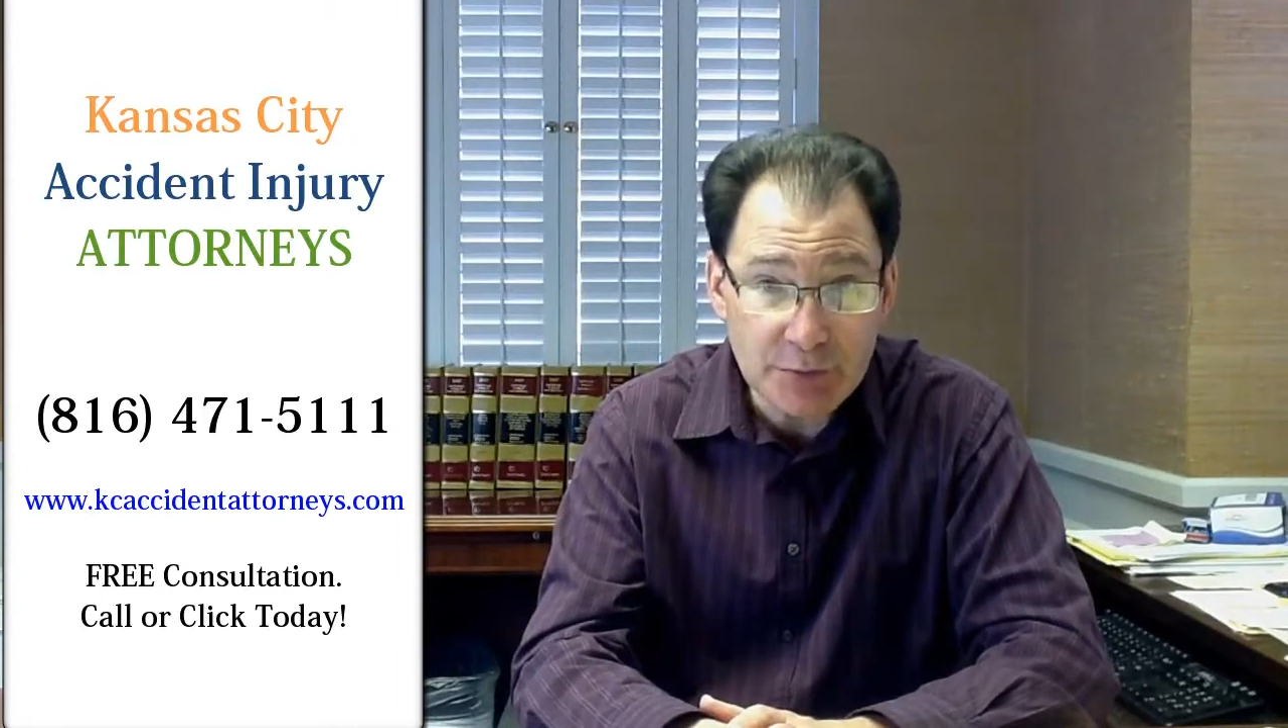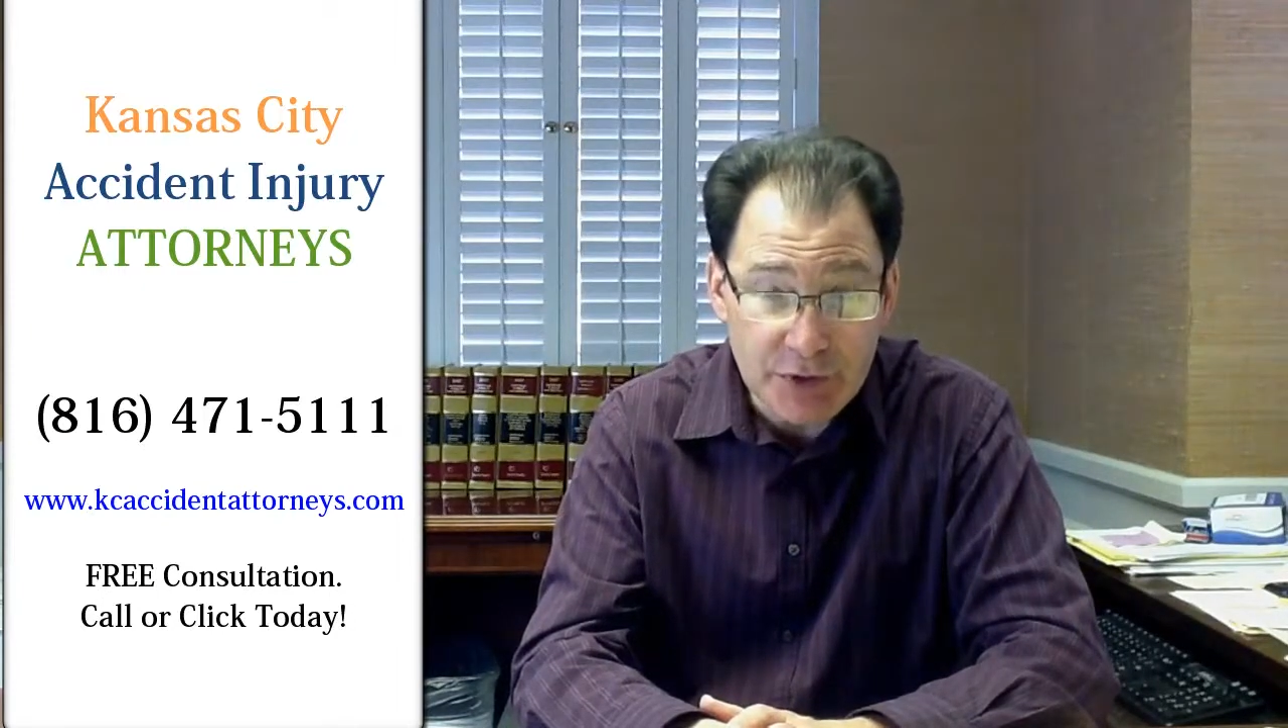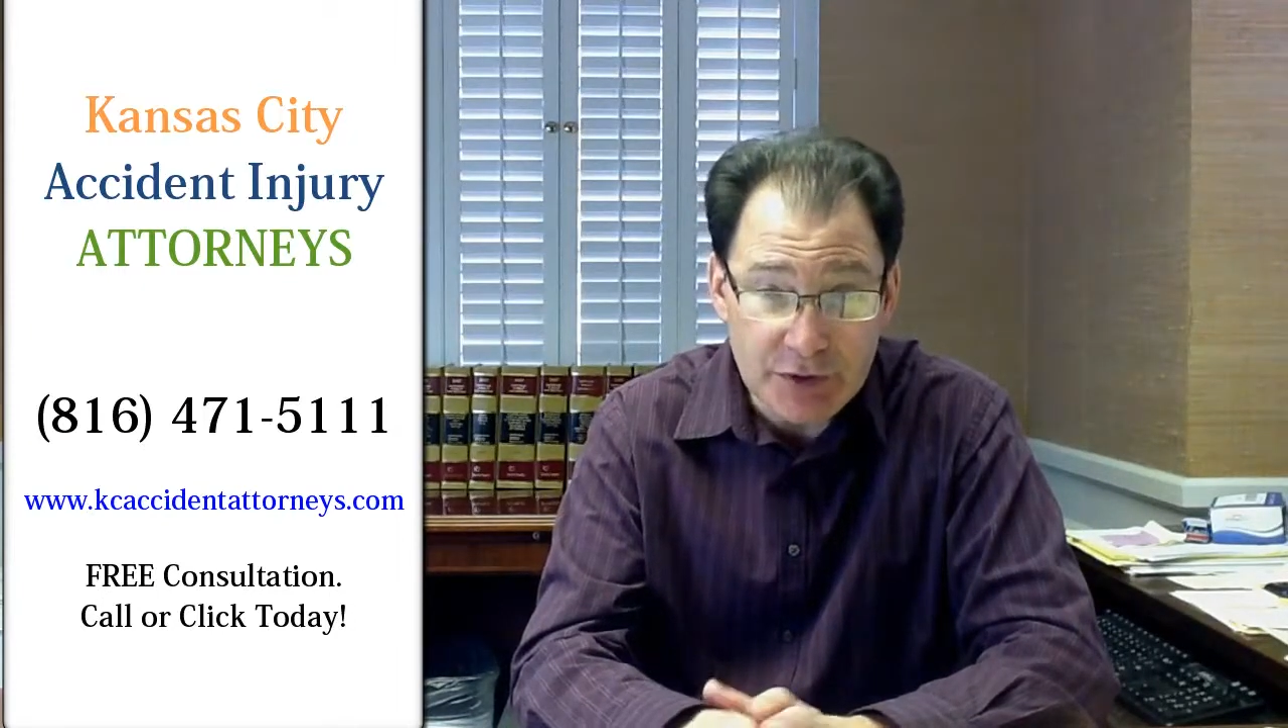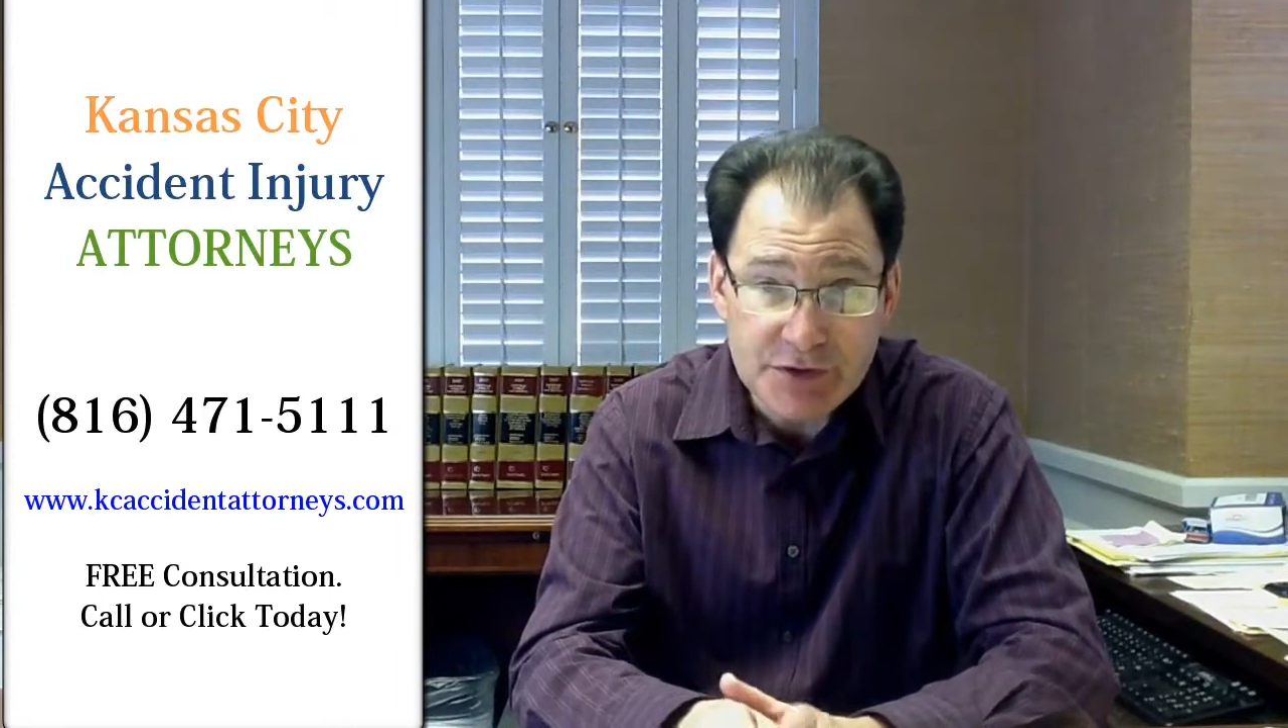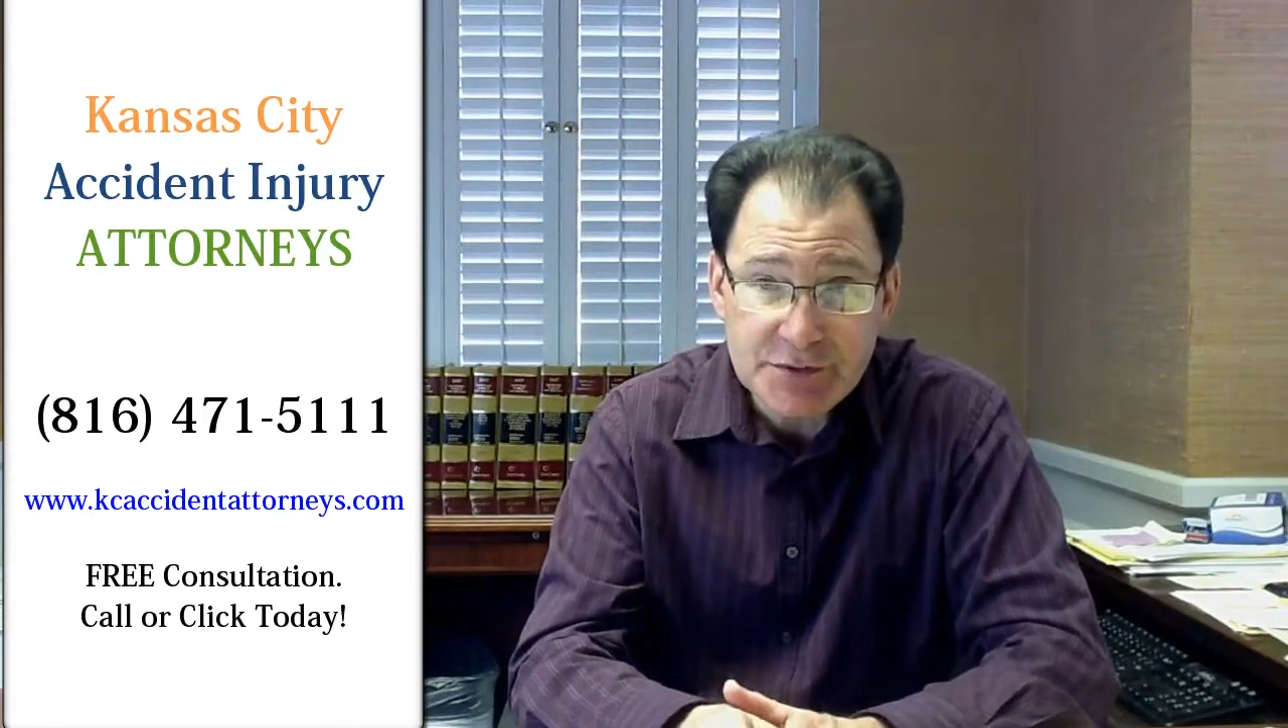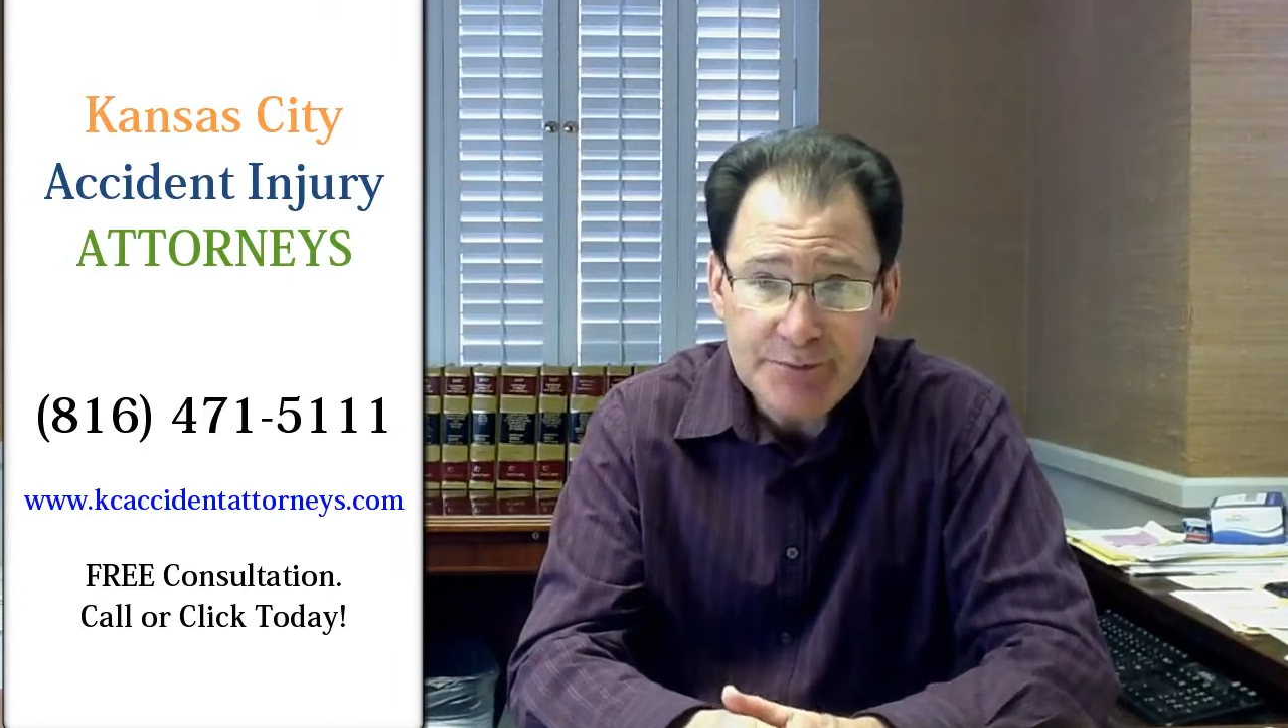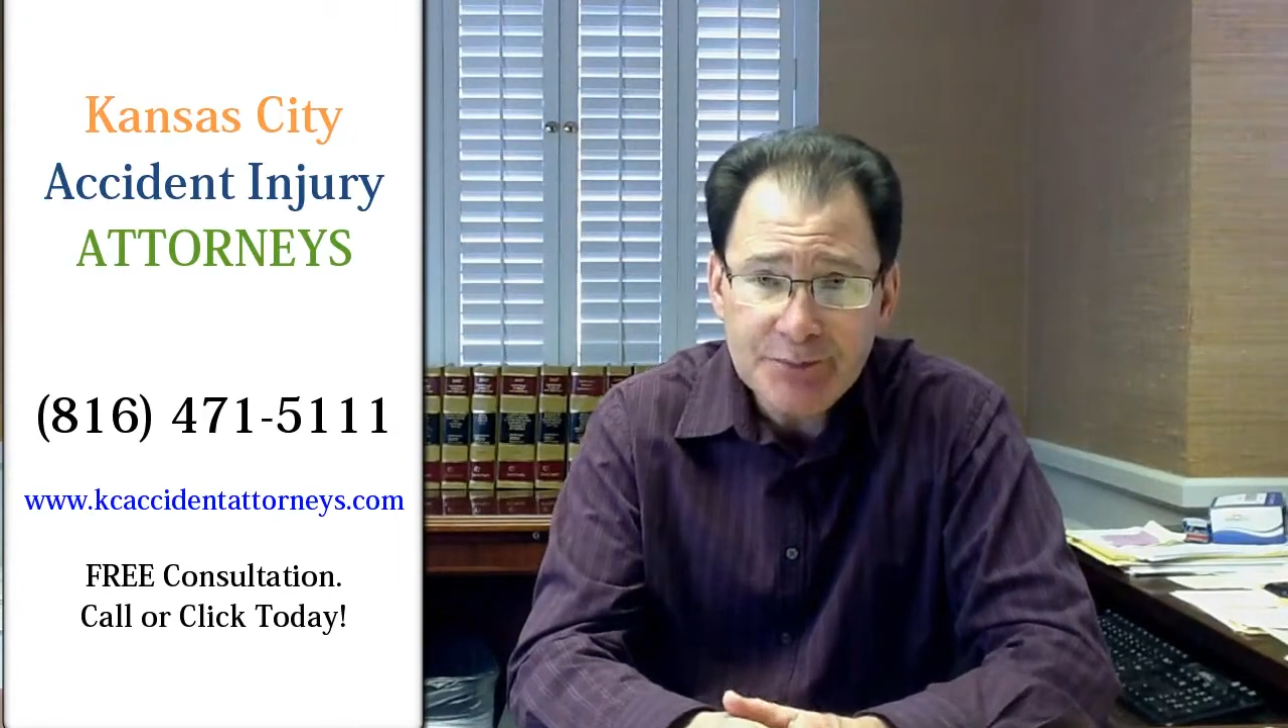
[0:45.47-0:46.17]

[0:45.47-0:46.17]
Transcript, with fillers: abuse.